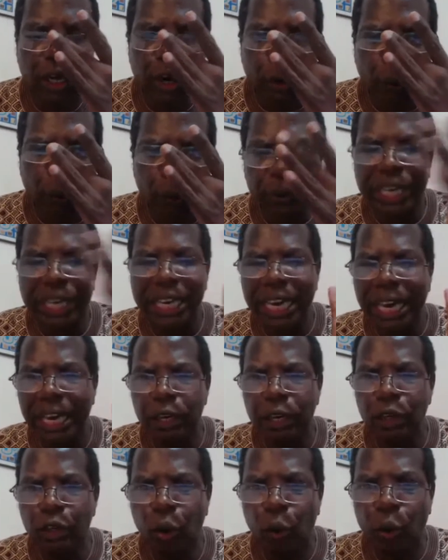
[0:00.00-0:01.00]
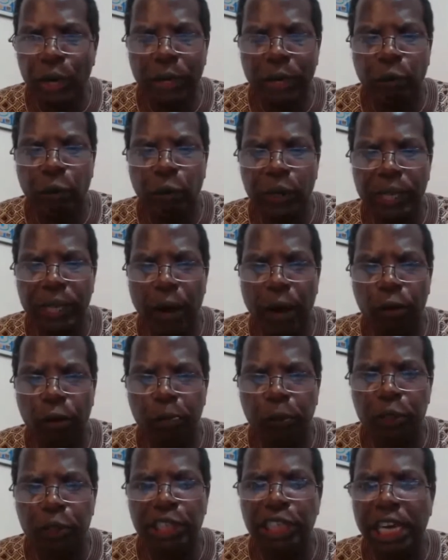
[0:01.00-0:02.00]
We can't do it
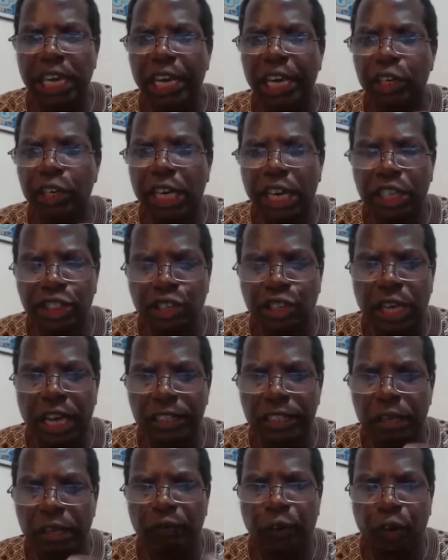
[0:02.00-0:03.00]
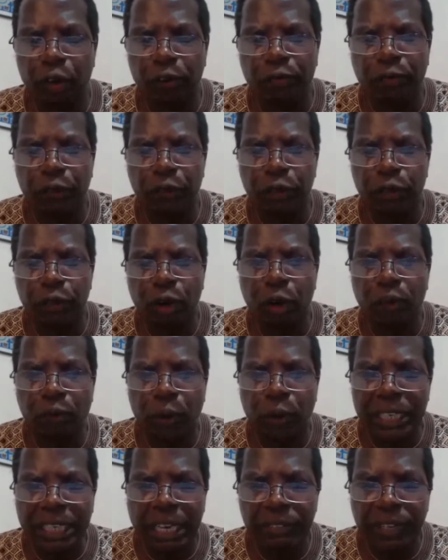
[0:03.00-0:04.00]
without putting education at the forefront of
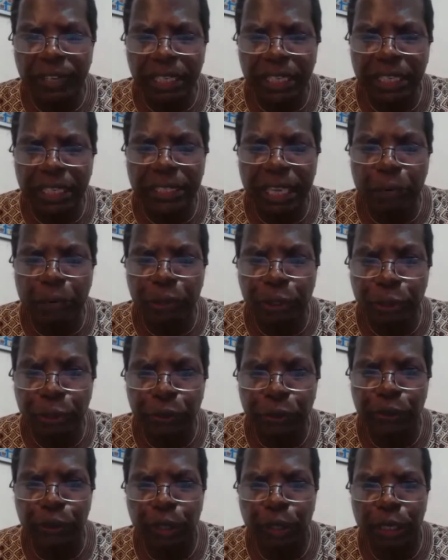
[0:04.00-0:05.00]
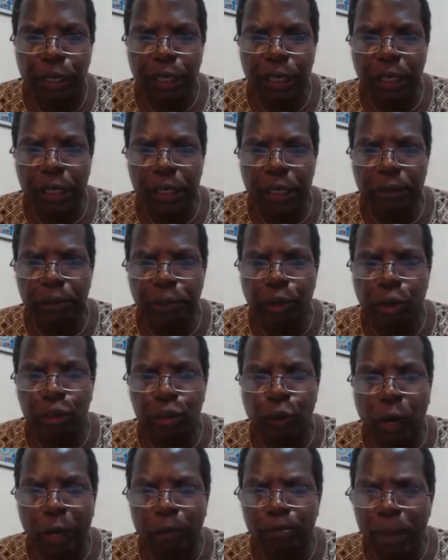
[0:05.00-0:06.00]
whatever it is that we do.
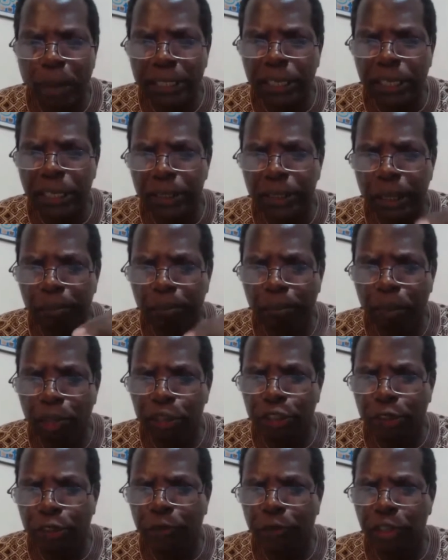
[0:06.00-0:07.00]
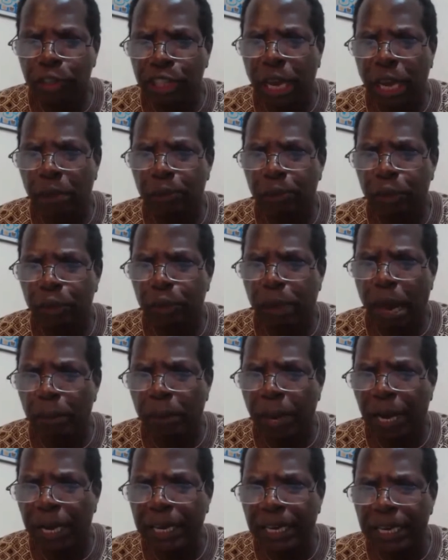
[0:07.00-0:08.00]
Because what mattered the most for Sheikh Amadou
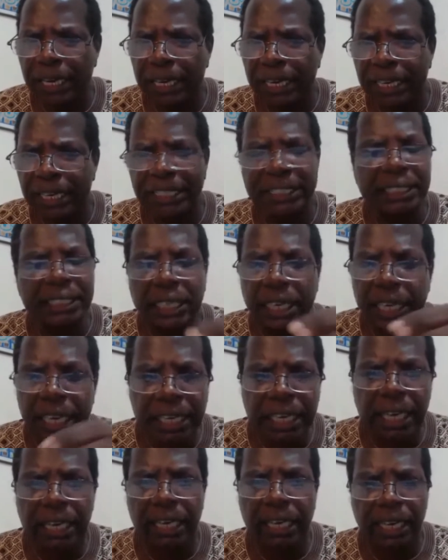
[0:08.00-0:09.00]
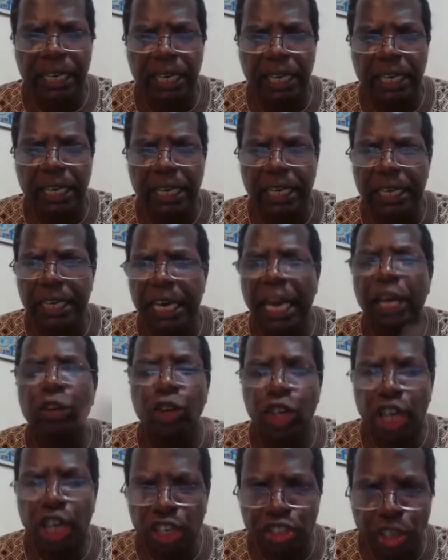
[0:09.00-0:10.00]
Bamba is clearly
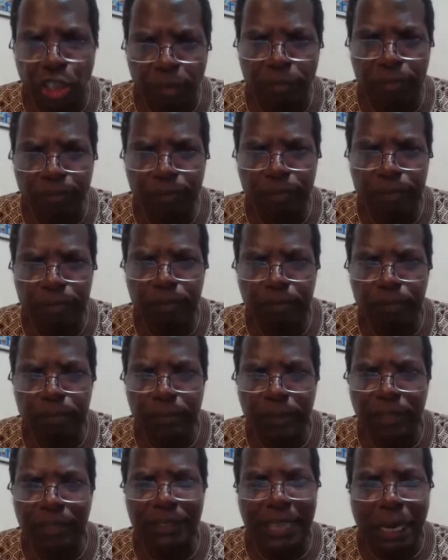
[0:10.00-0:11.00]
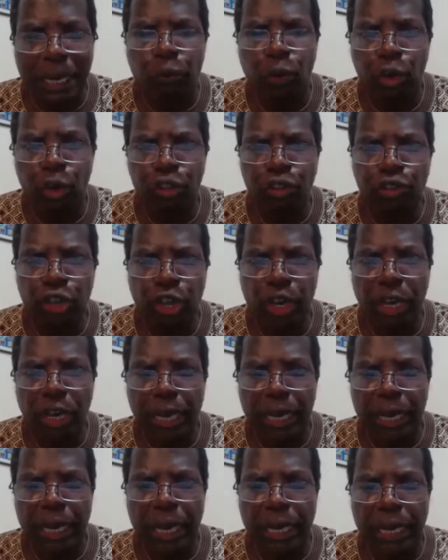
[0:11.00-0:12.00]
education. That was,
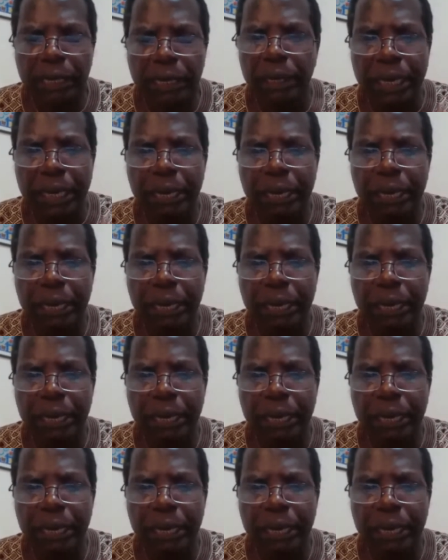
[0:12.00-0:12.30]
in